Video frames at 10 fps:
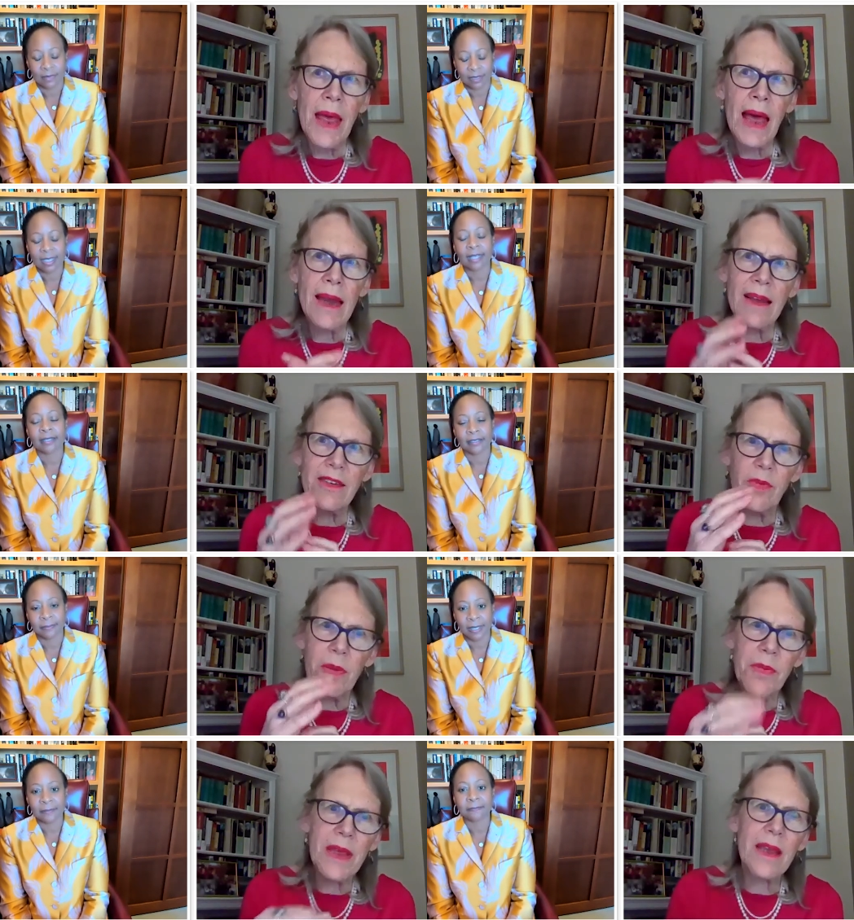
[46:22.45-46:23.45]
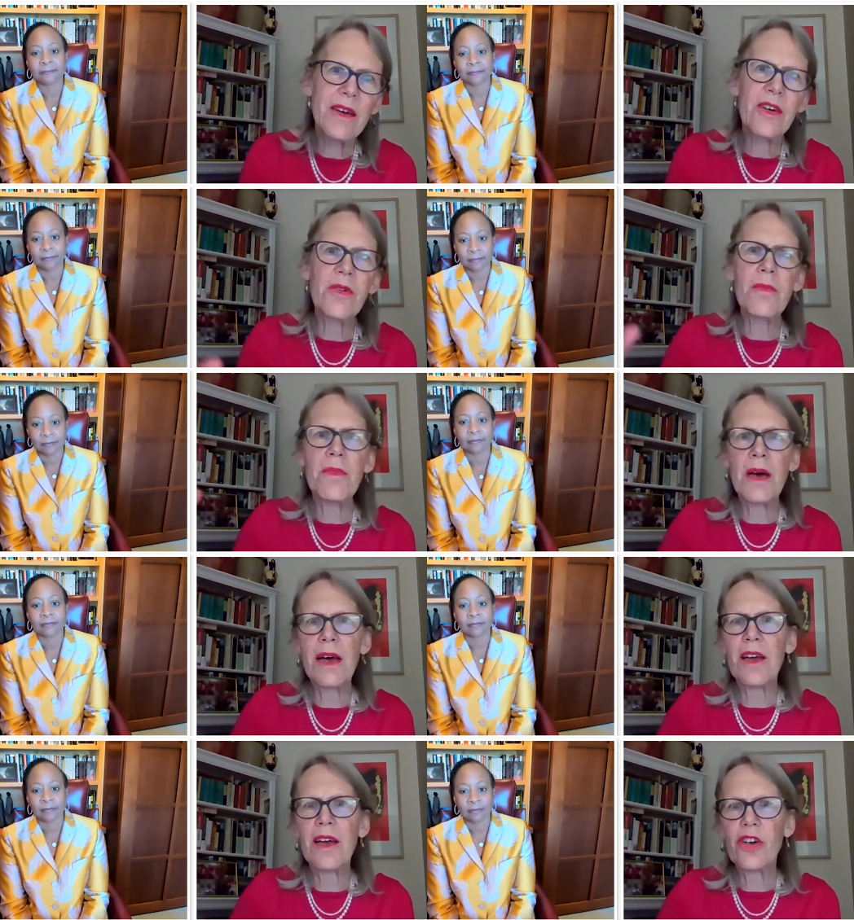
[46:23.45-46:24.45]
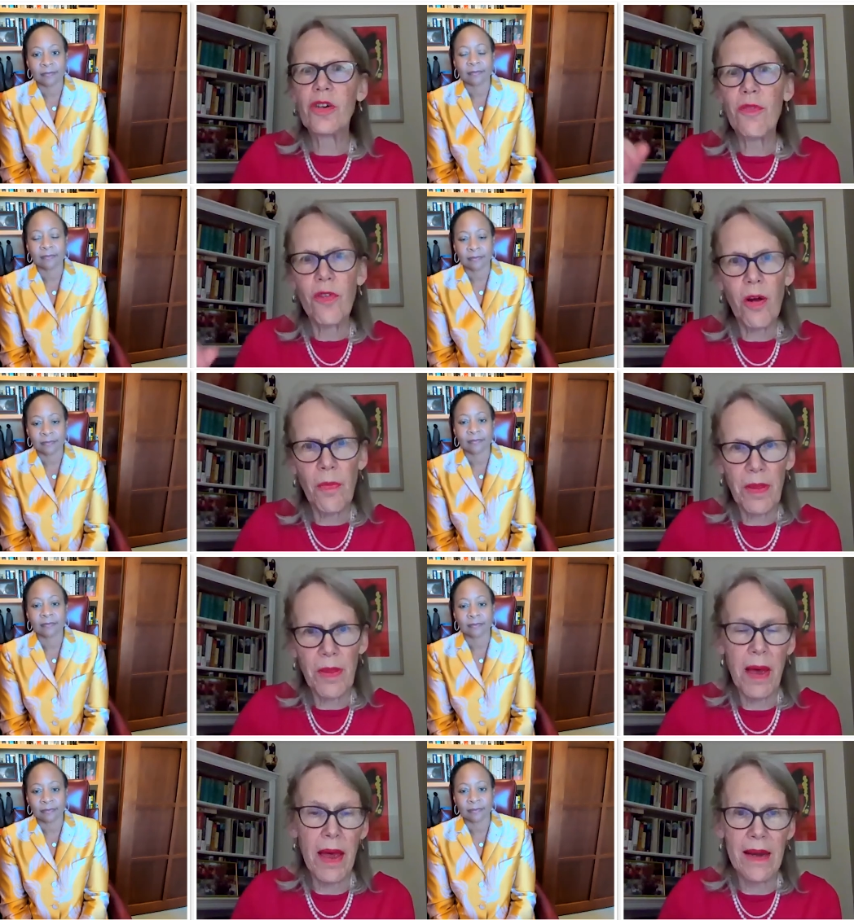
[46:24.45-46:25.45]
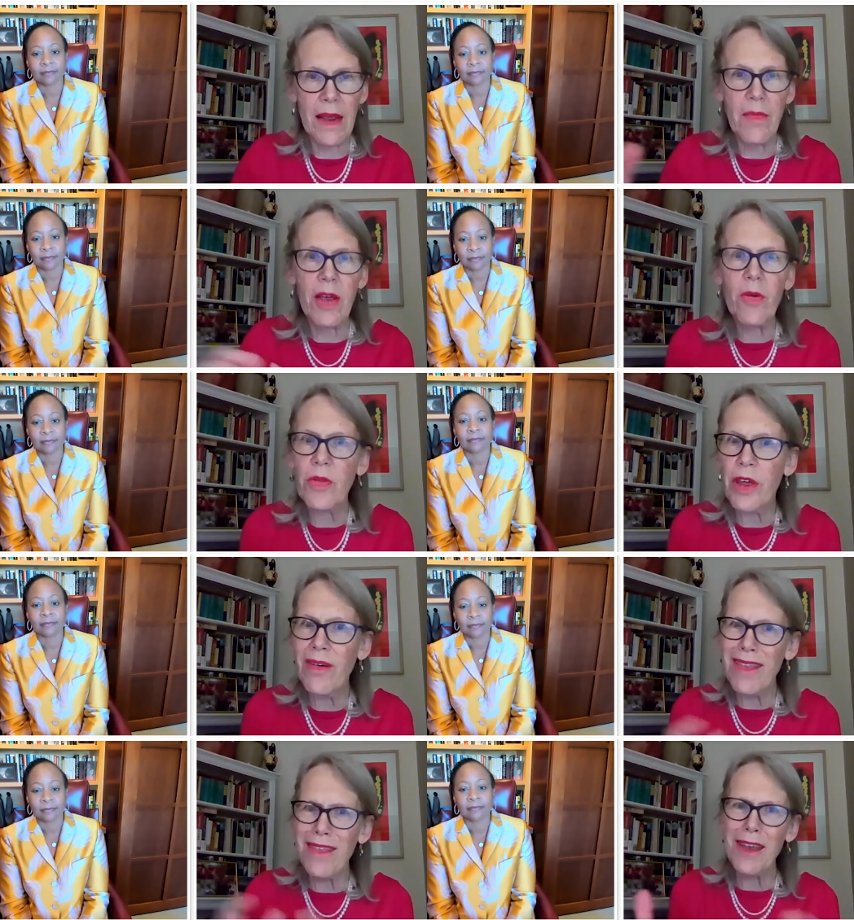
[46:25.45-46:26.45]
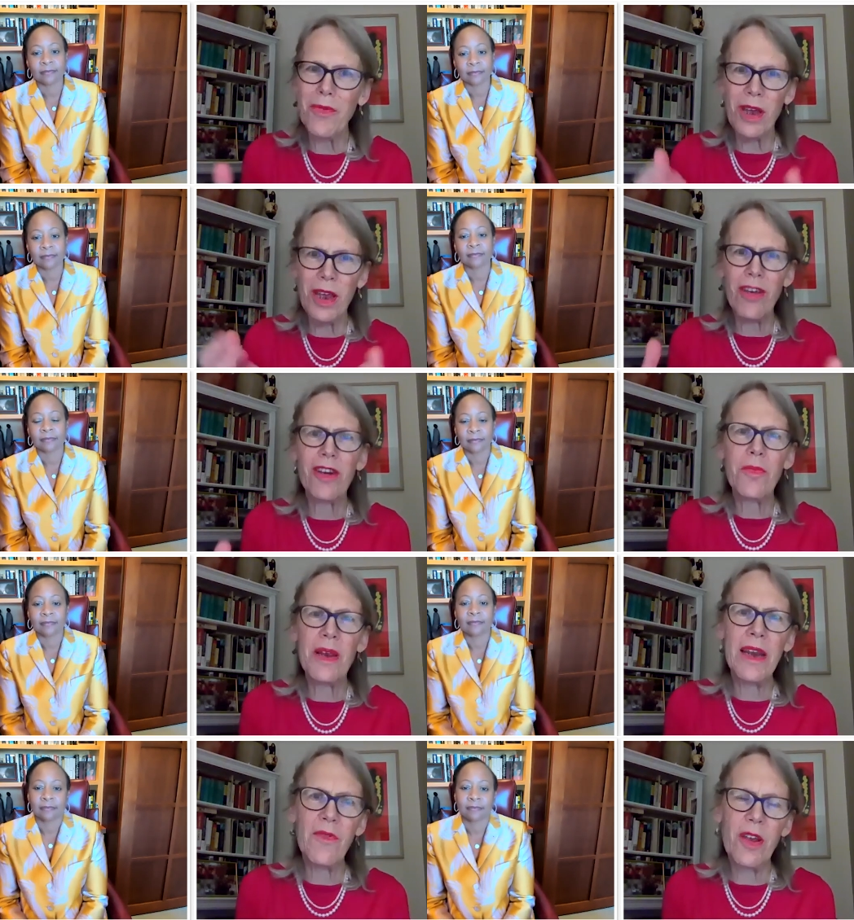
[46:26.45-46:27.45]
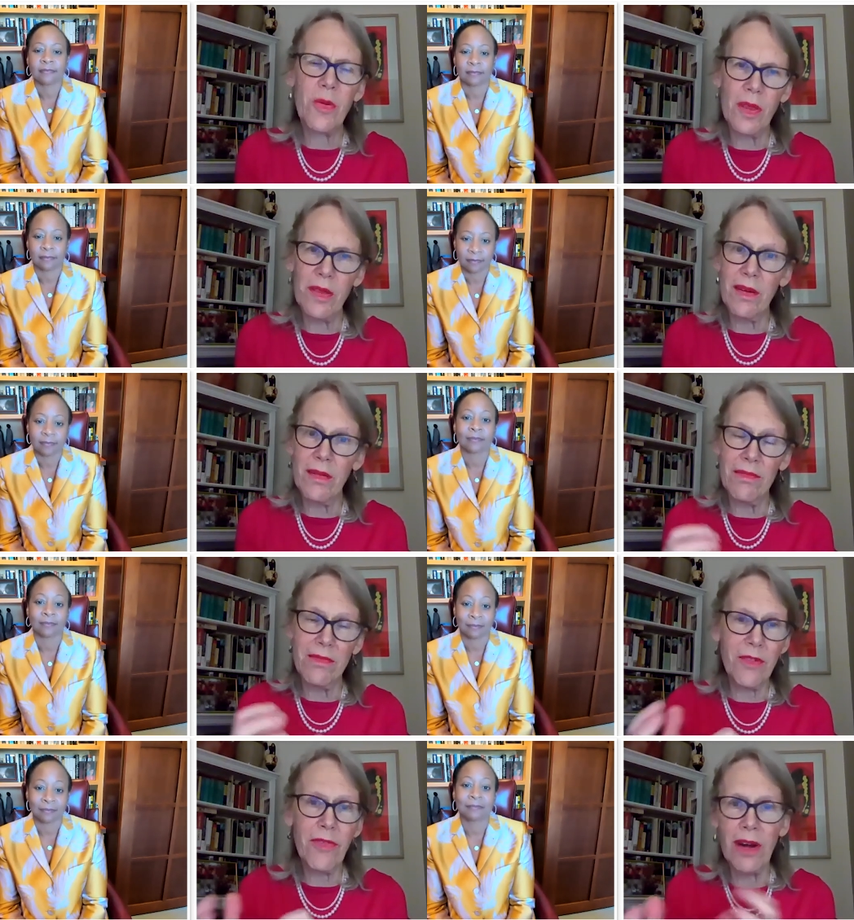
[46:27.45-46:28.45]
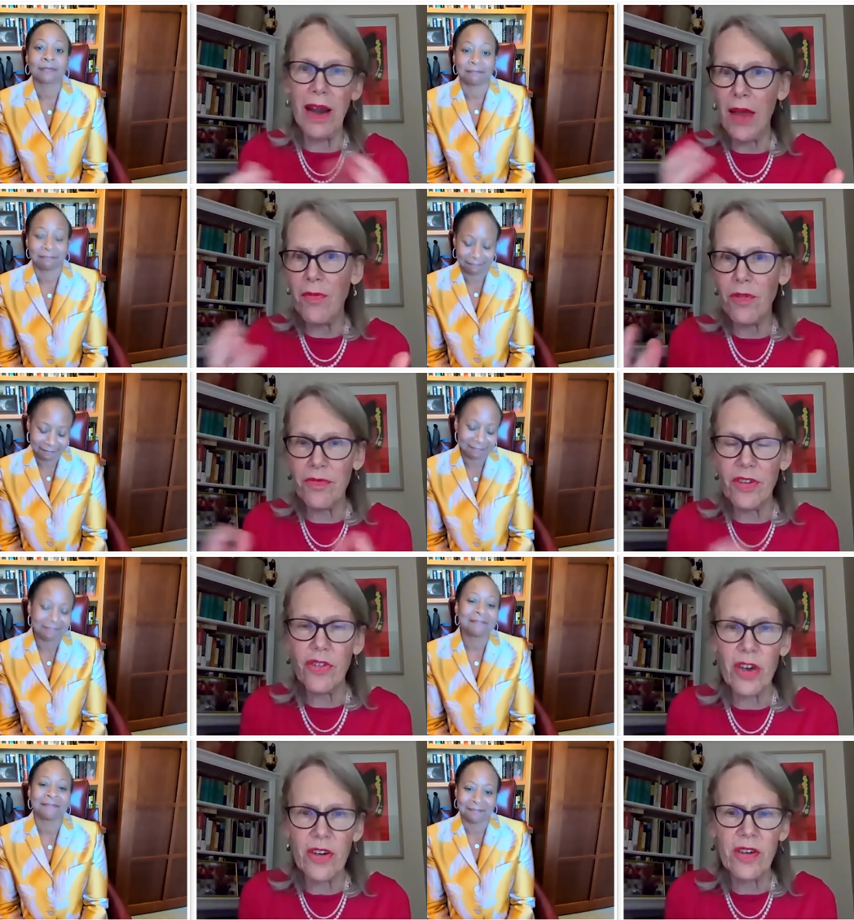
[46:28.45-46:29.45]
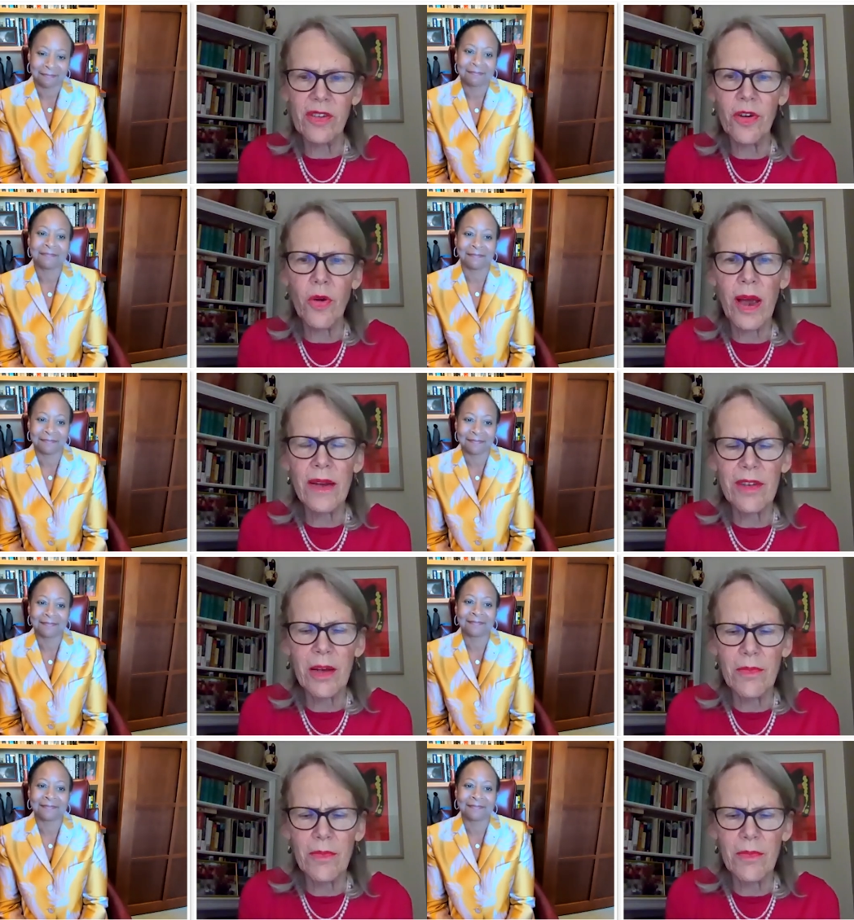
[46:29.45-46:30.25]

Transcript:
Speaker 1: And as we begin to emerge from the pandemic, although I think we're going to be living with a different life of restrictions for quite